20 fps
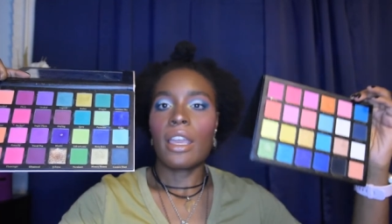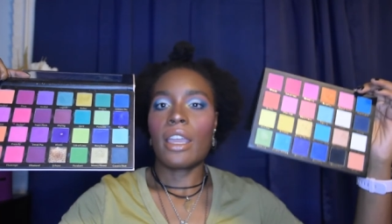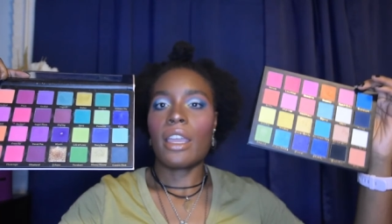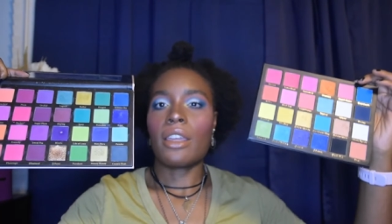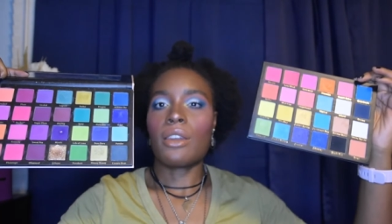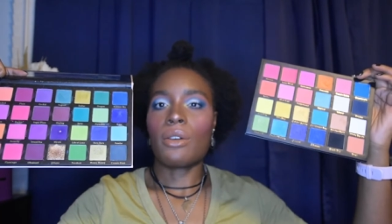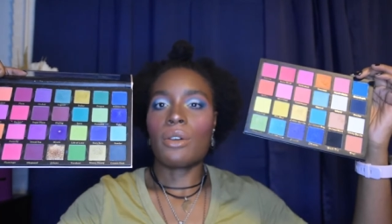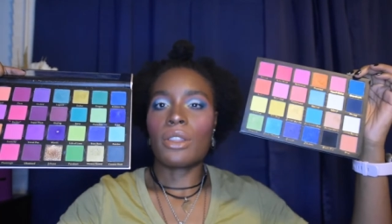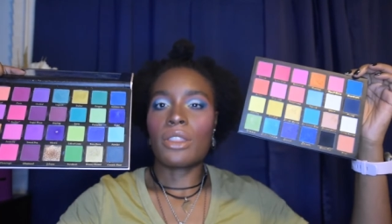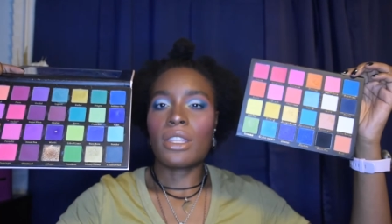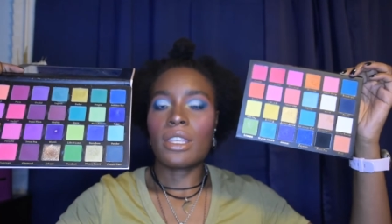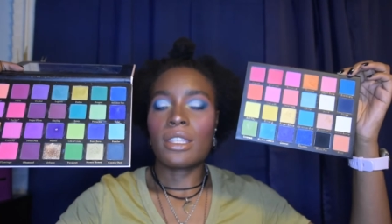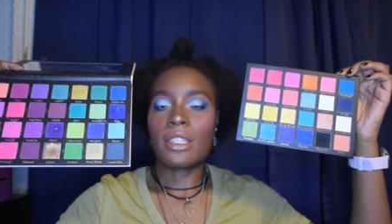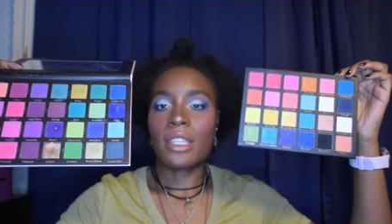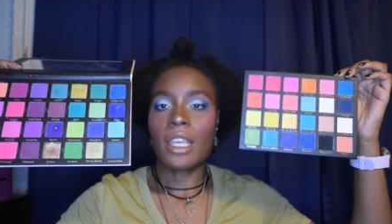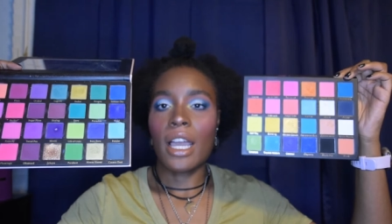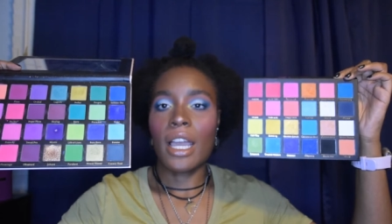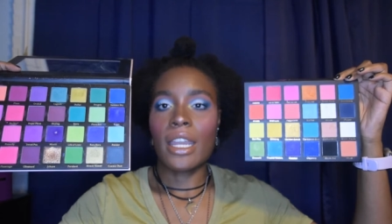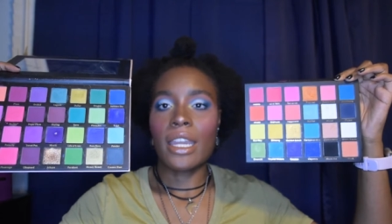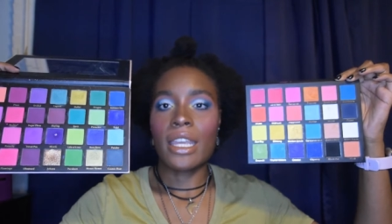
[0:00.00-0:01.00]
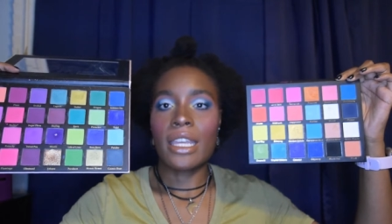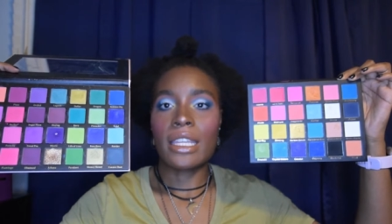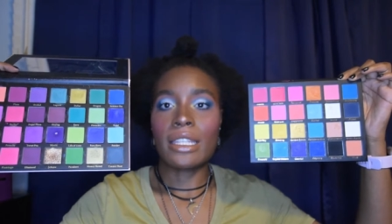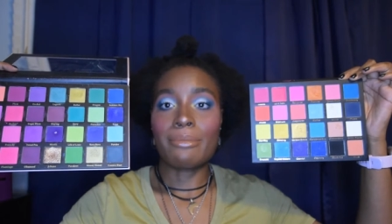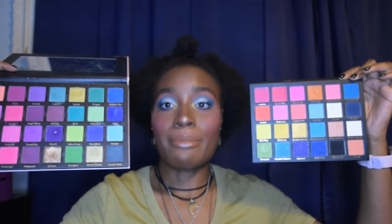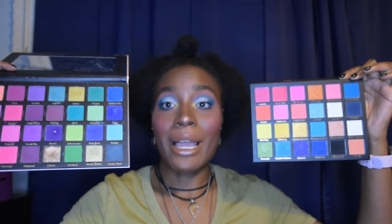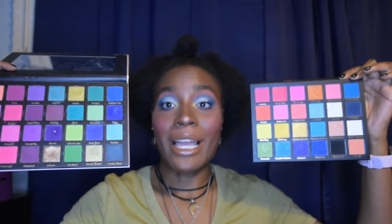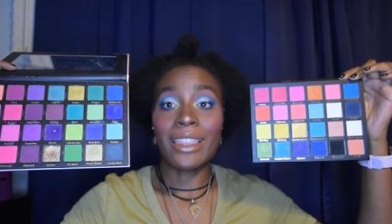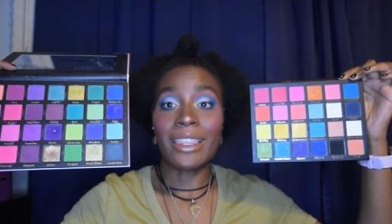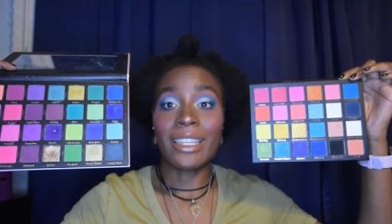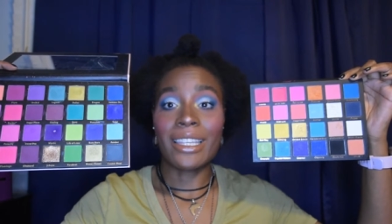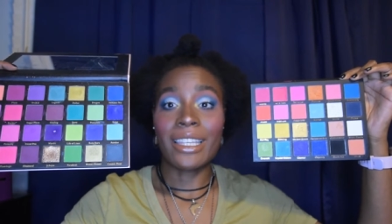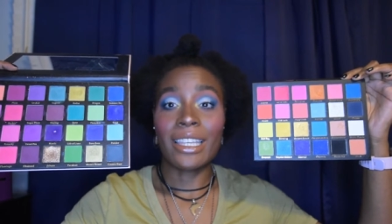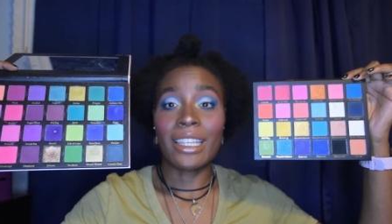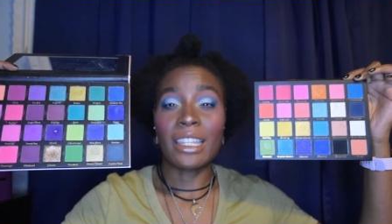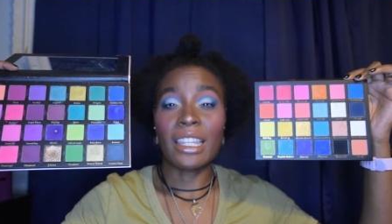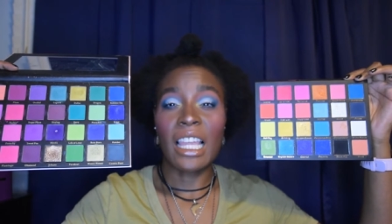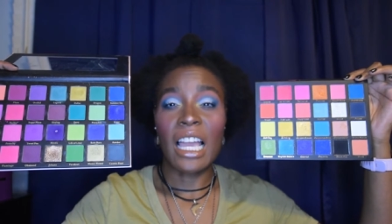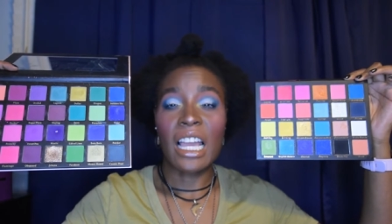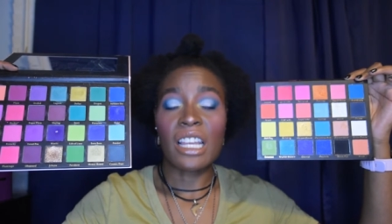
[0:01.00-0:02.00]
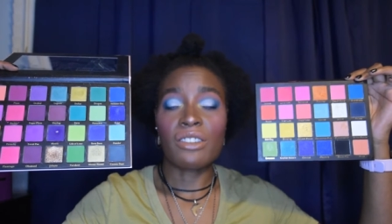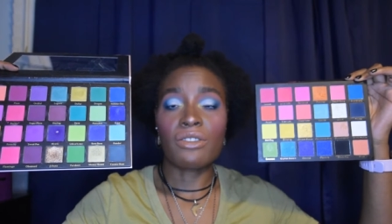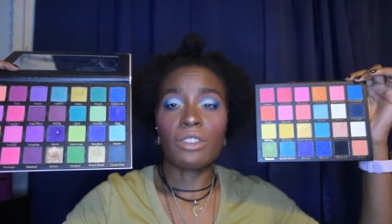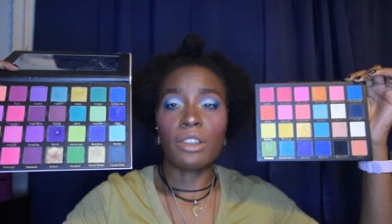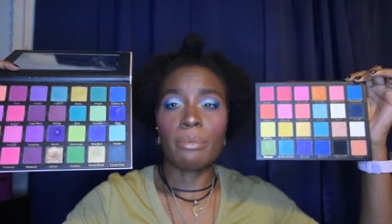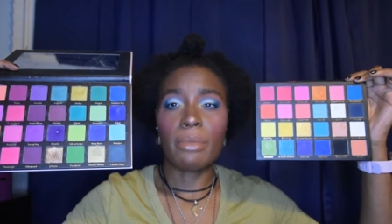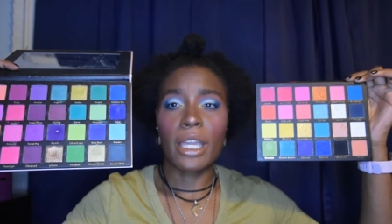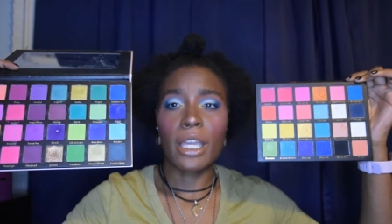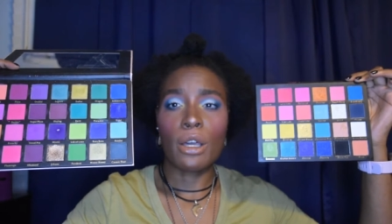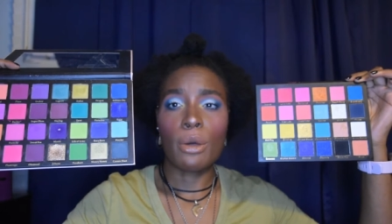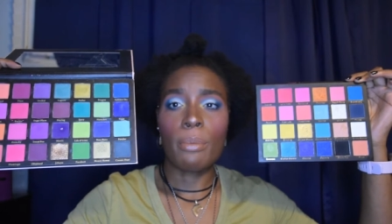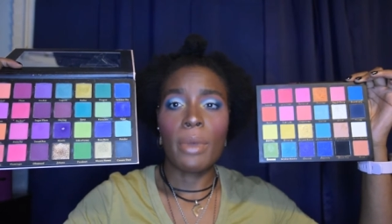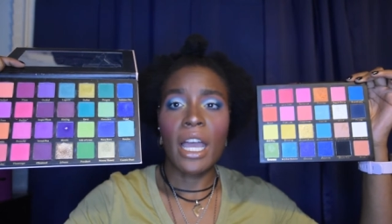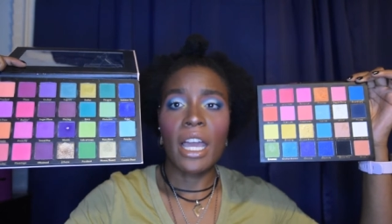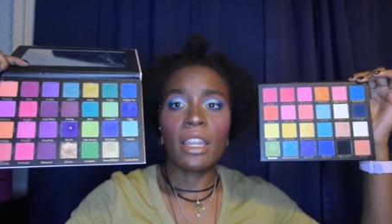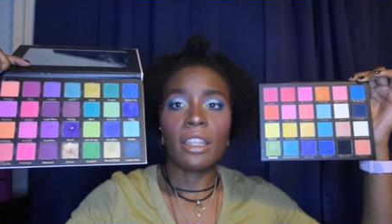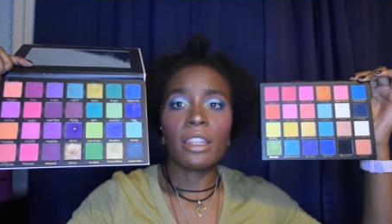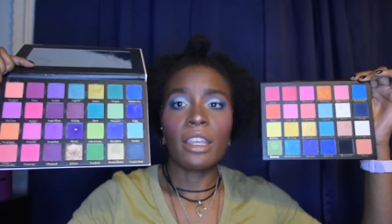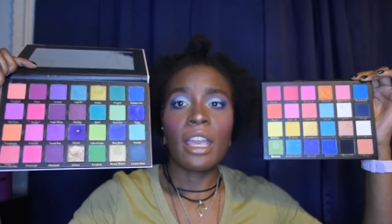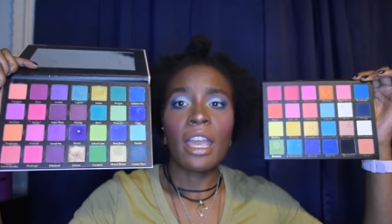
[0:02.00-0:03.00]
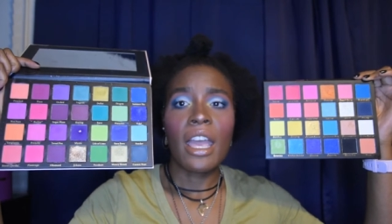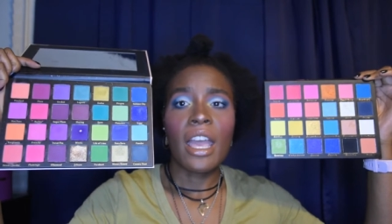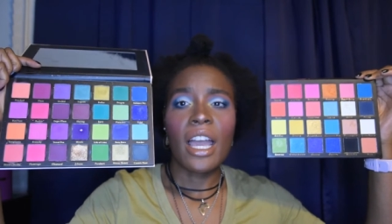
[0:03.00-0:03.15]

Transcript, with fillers: and on this side is my Lick and Lash Flamingo palette.